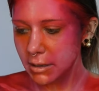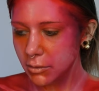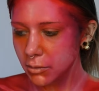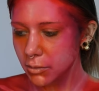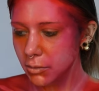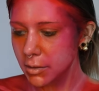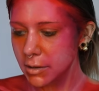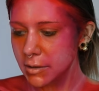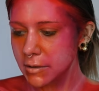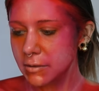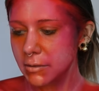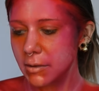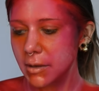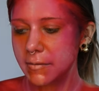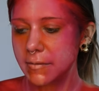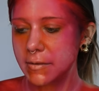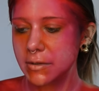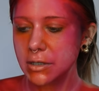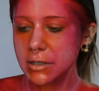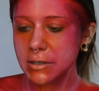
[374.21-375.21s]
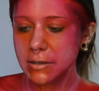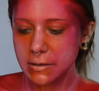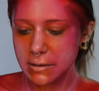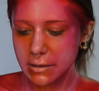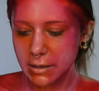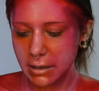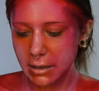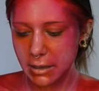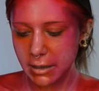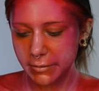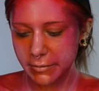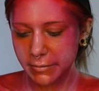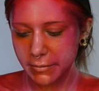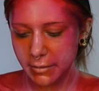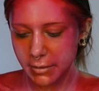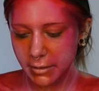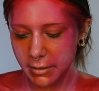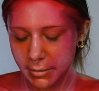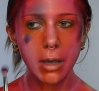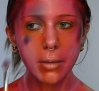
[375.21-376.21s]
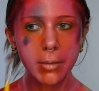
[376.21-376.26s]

Ooh, I still have a cheese stick left.